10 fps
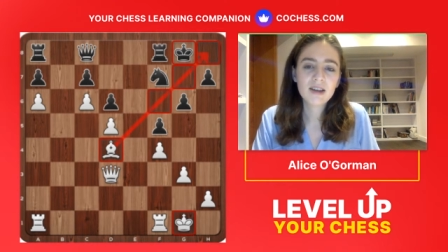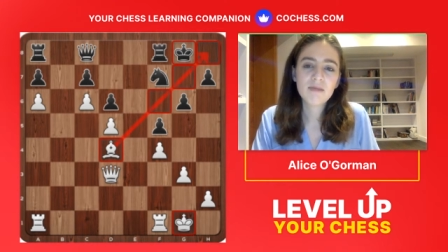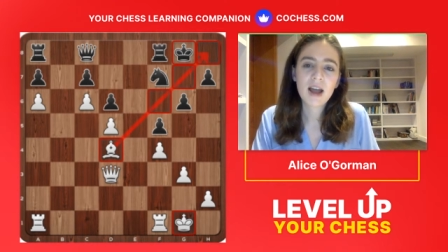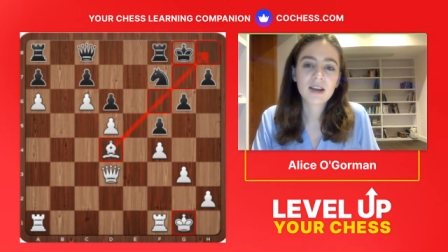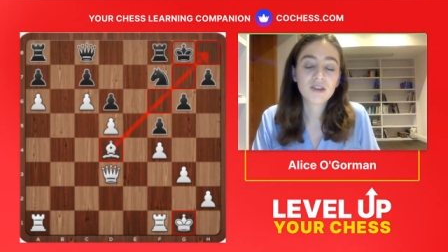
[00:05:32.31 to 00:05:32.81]

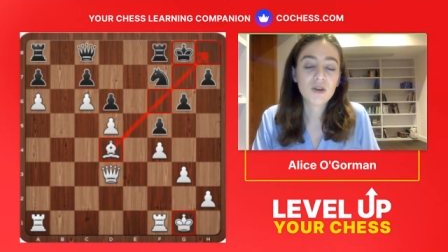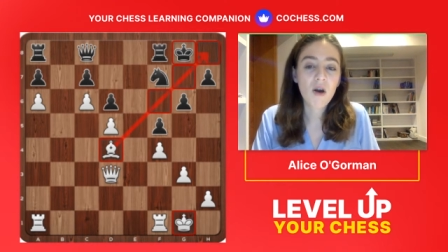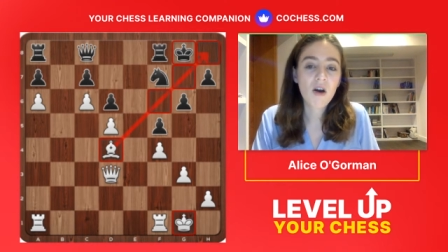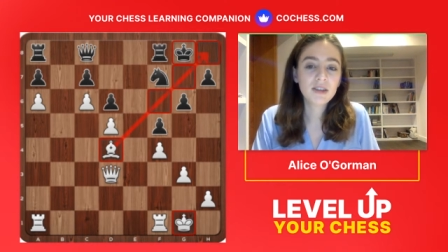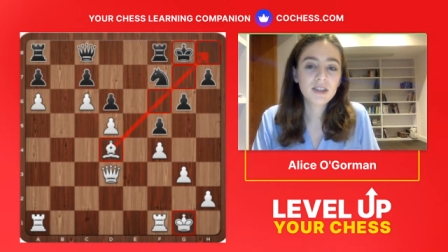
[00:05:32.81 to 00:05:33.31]
Black has no
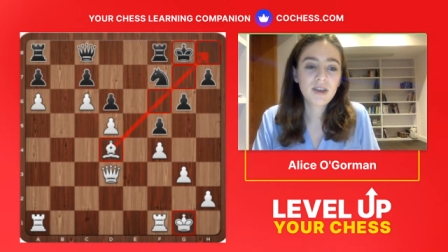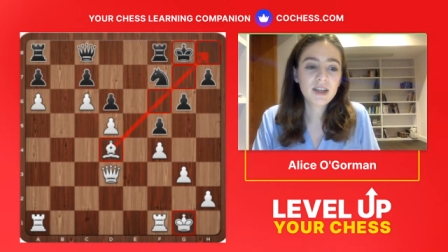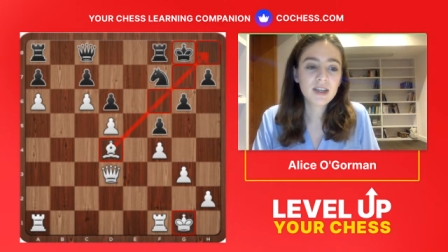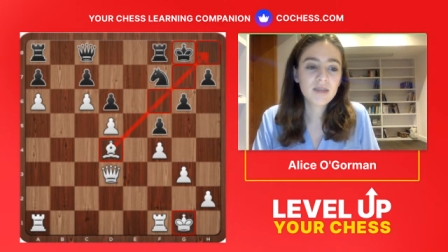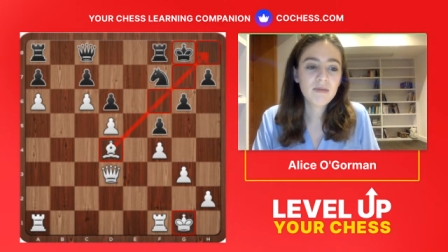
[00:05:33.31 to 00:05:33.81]
pawns
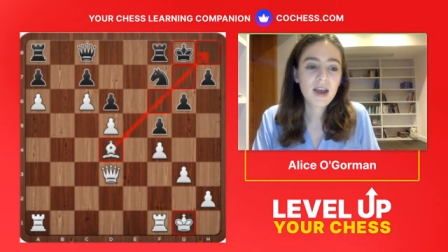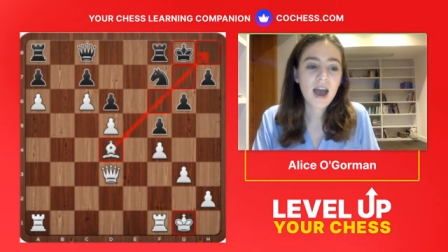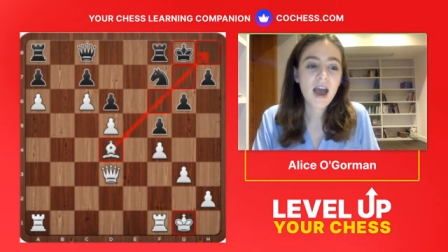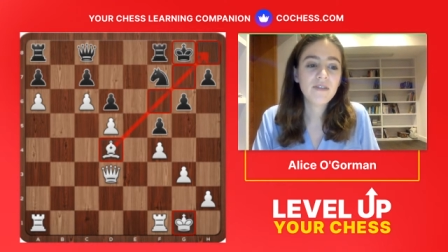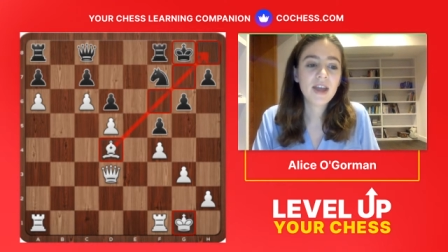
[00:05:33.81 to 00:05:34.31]
defending them,
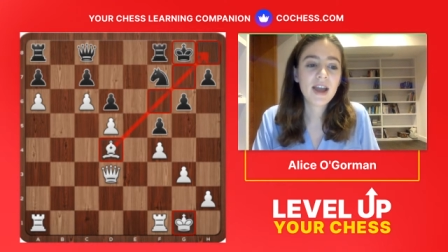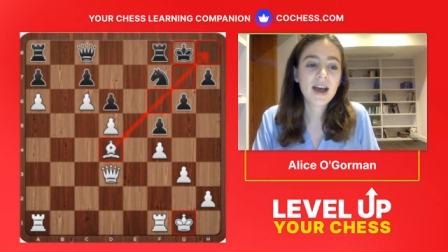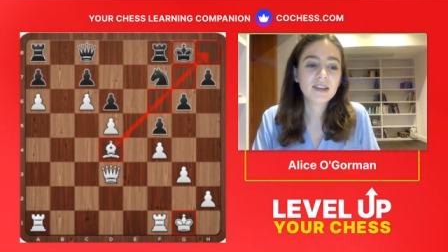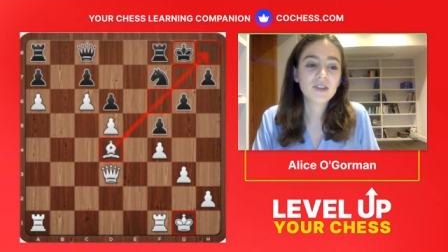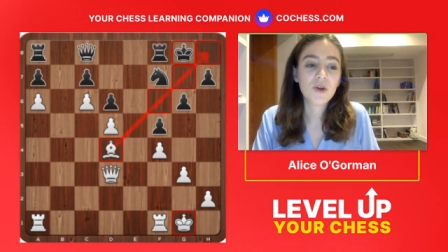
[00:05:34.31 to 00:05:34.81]
and they
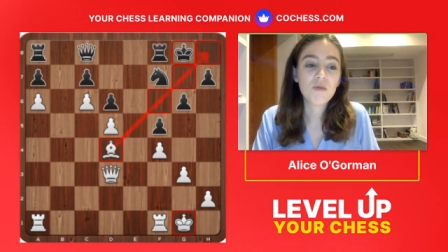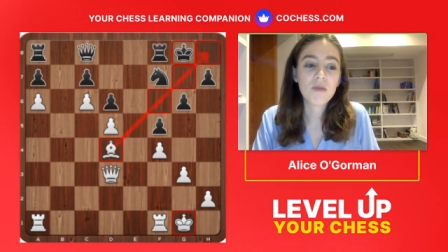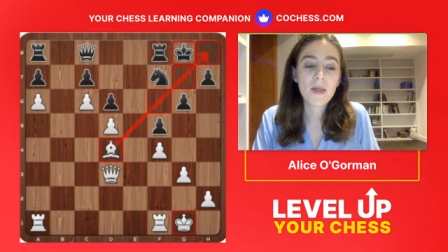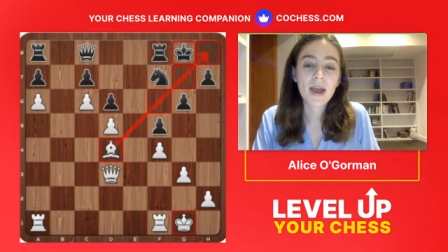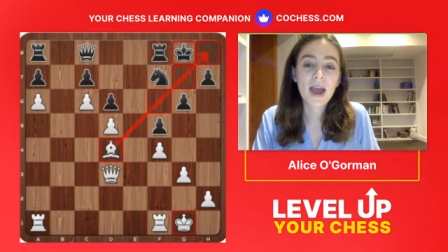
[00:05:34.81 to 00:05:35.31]
have no
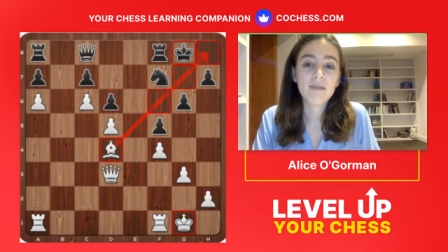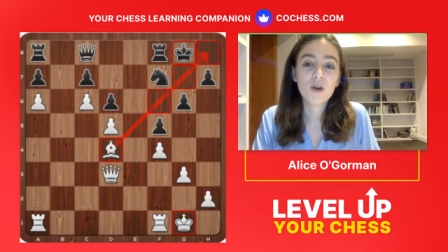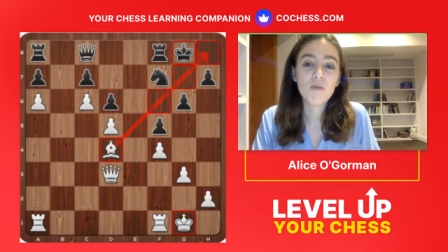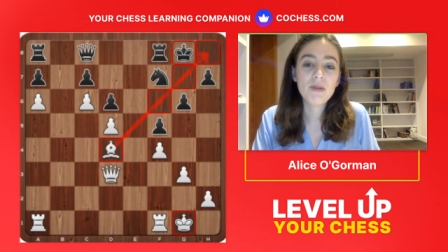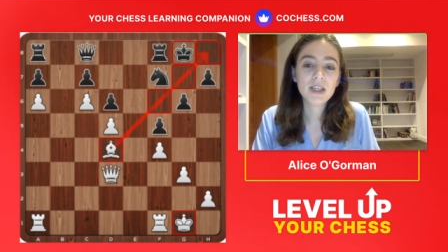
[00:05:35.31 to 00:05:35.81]

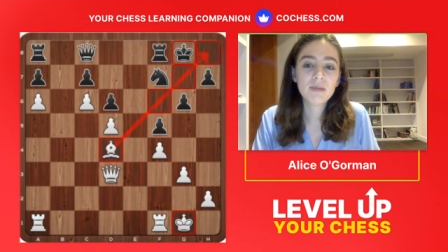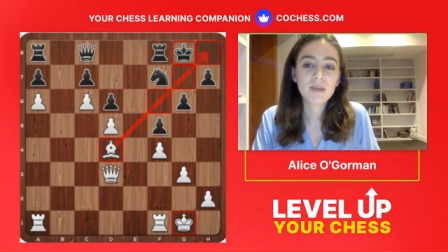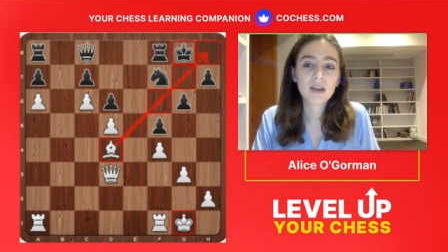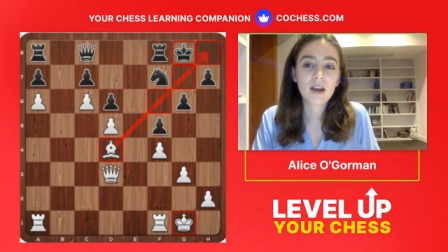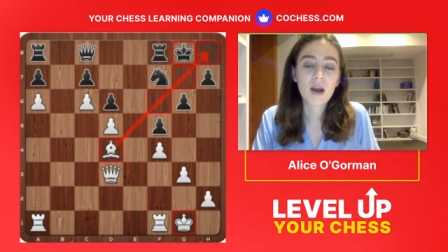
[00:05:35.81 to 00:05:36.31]
bishop
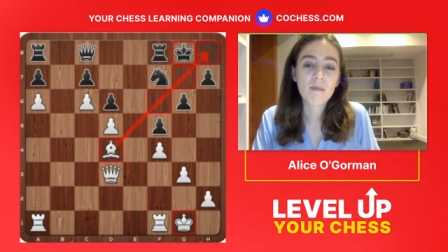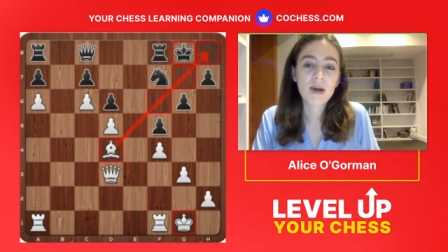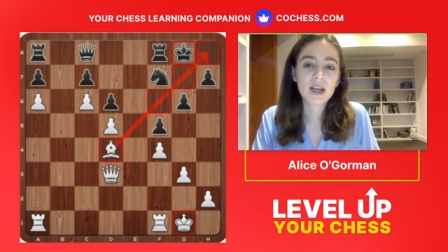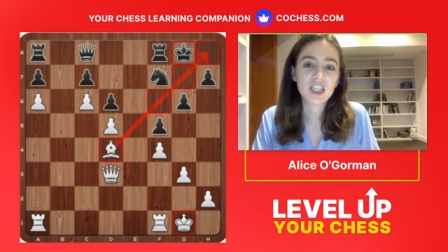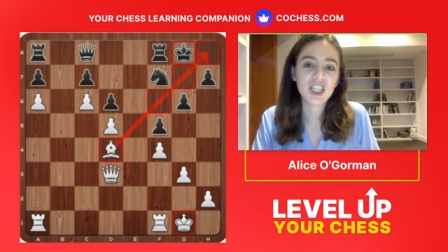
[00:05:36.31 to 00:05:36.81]
that can come
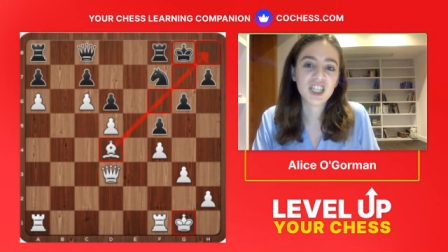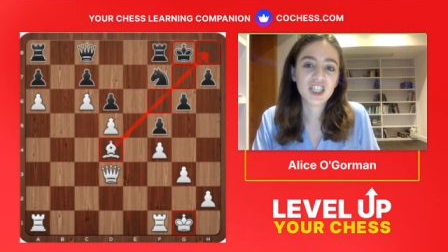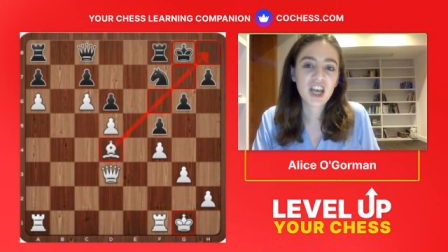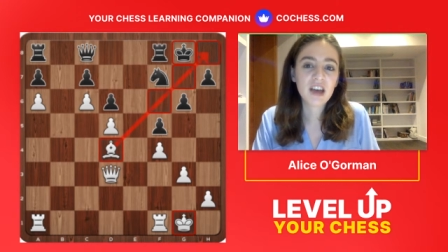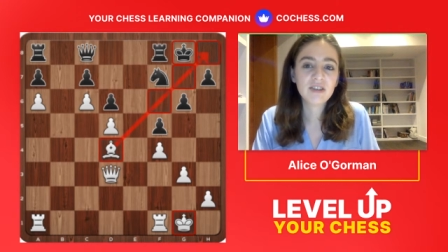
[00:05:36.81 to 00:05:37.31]
back to
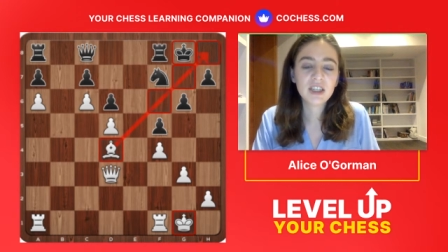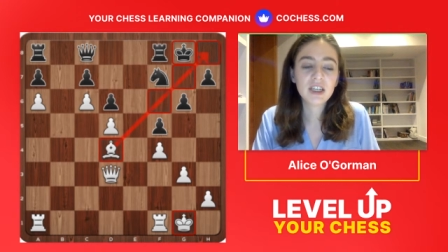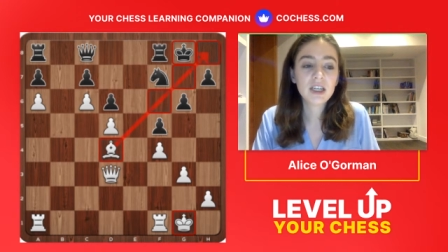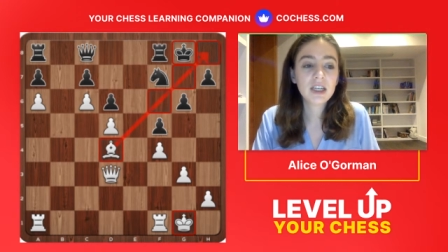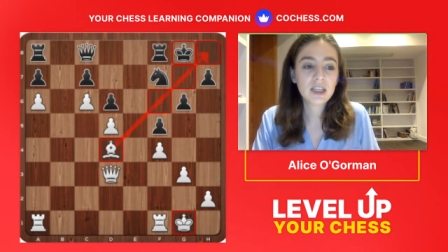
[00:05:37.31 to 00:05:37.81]
g7
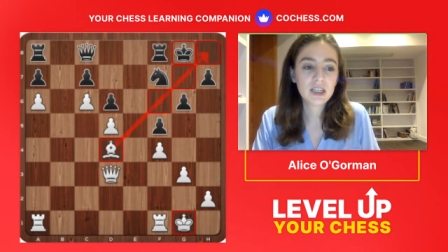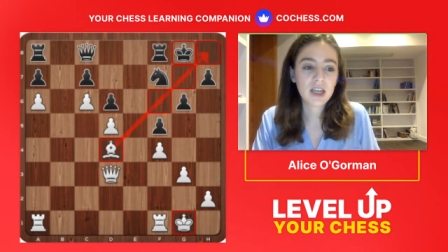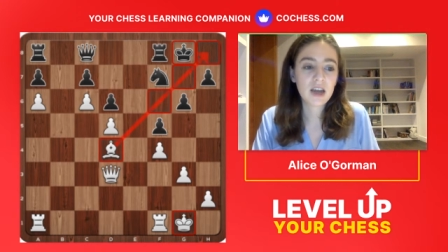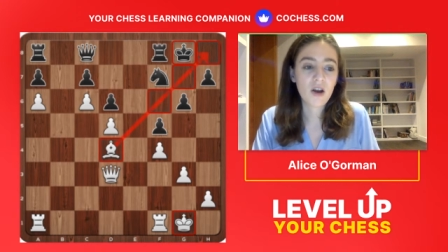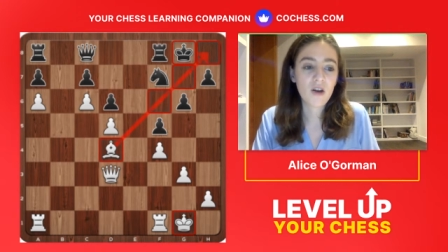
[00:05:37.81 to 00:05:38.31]
to
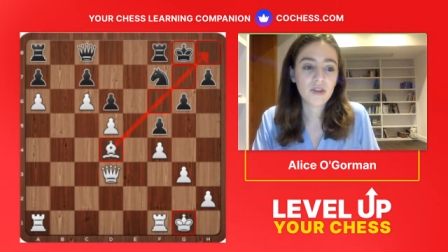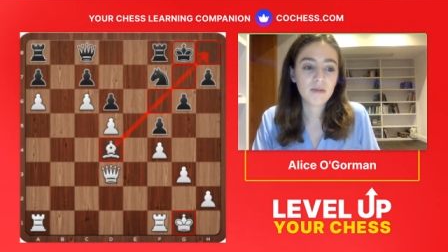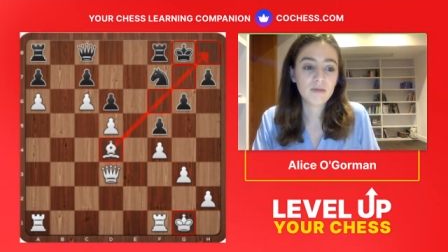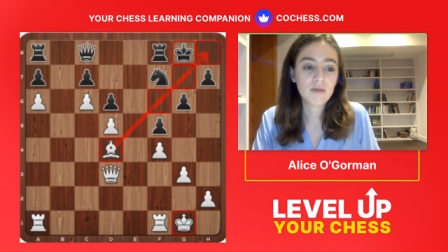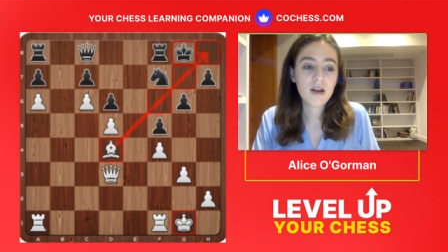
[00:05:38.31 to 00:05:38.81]
get on them.